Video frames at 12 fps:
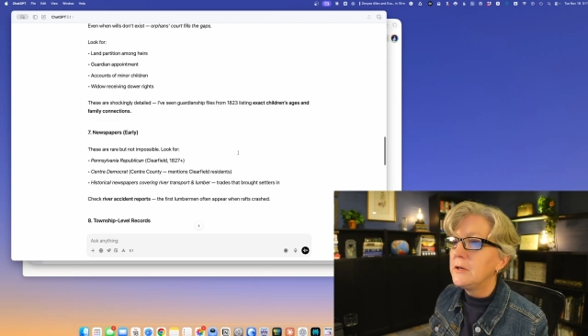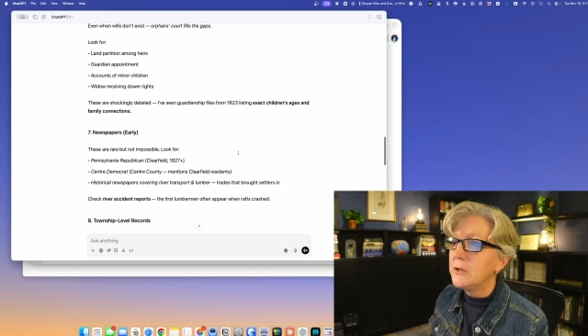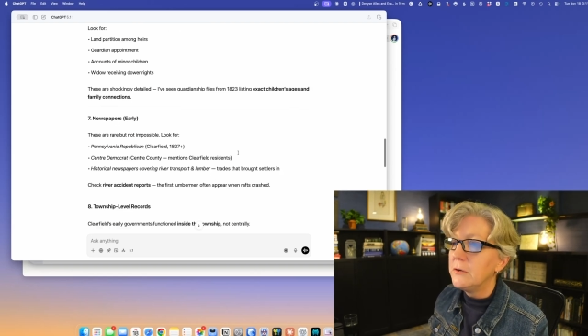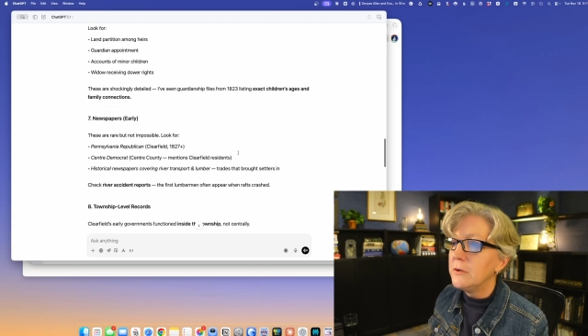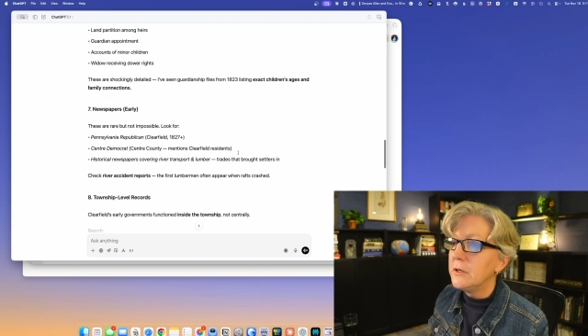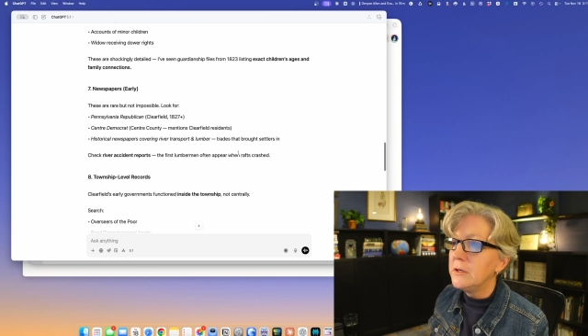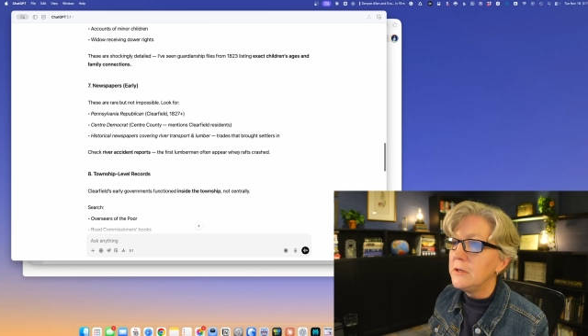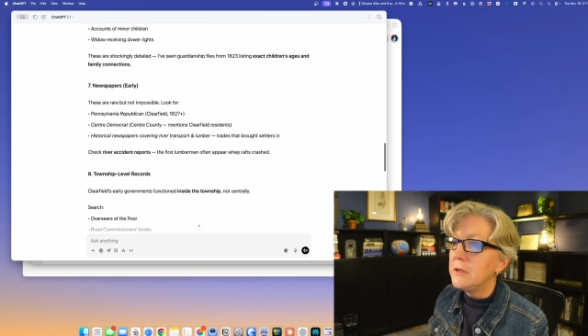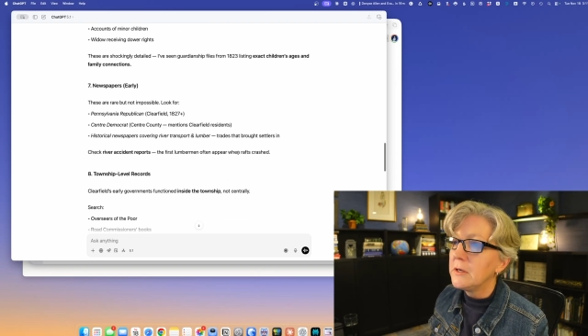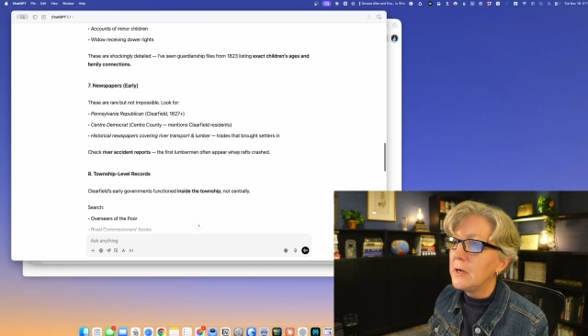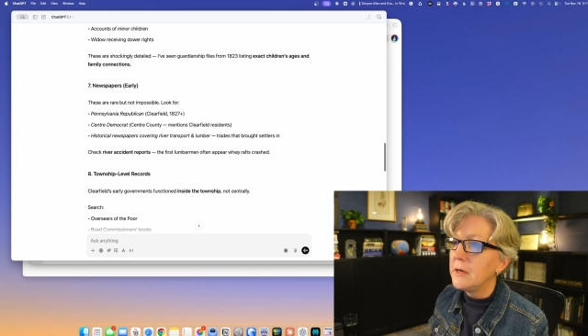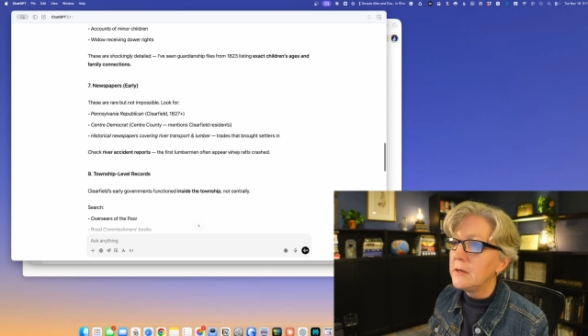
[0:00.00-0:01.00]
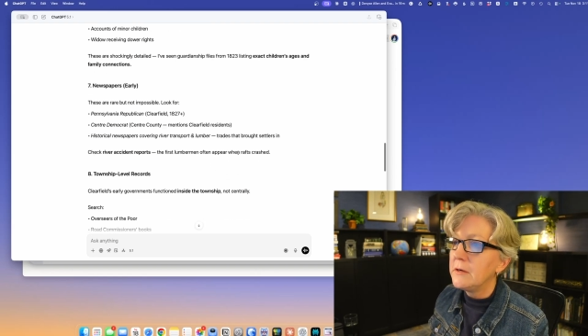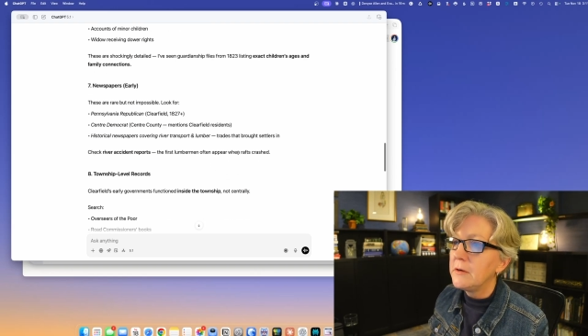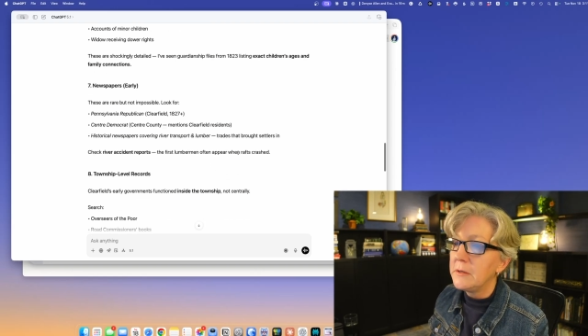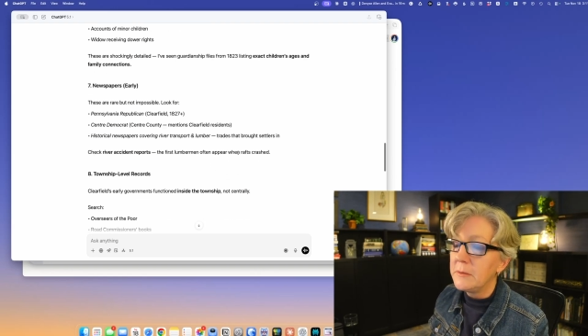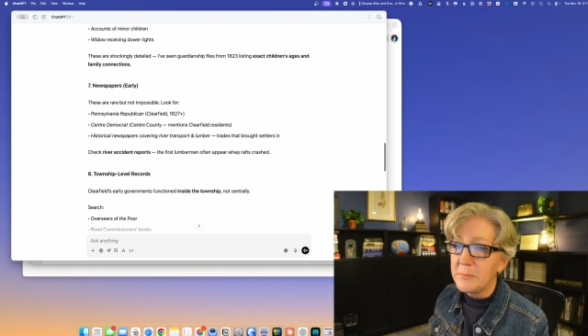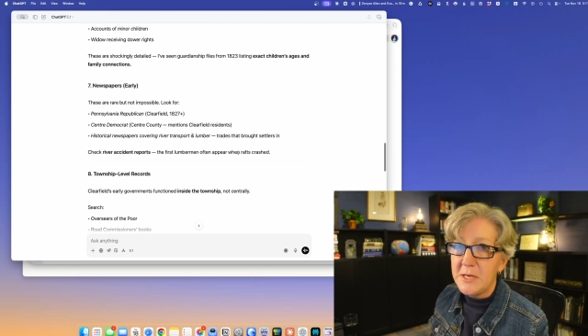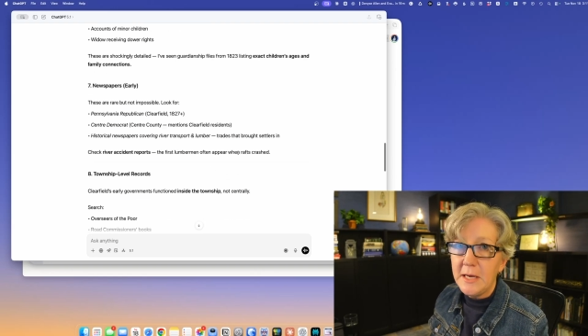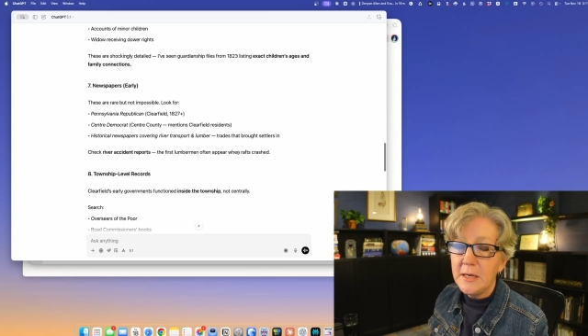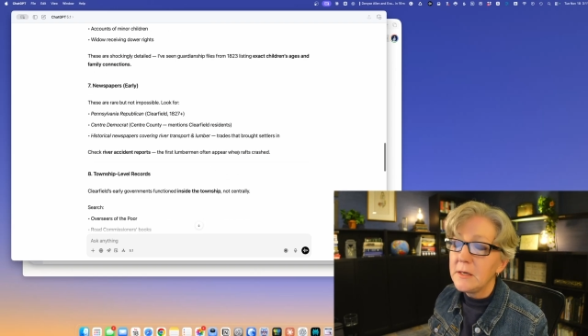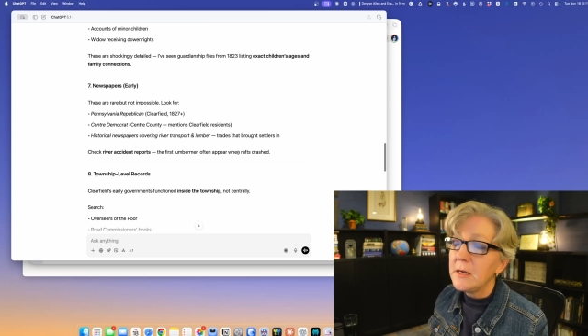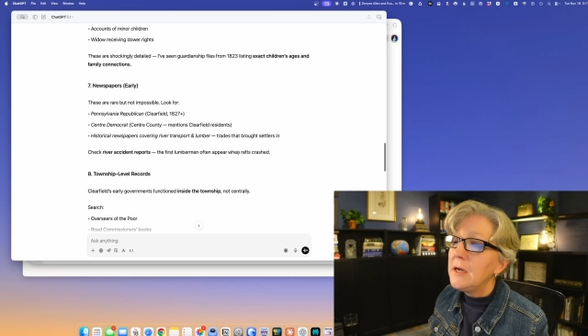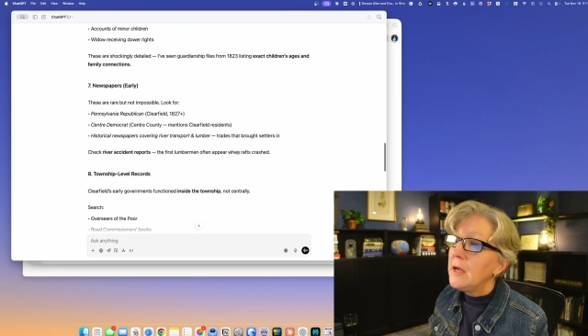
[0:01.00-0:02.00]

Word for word: could uh, obtain.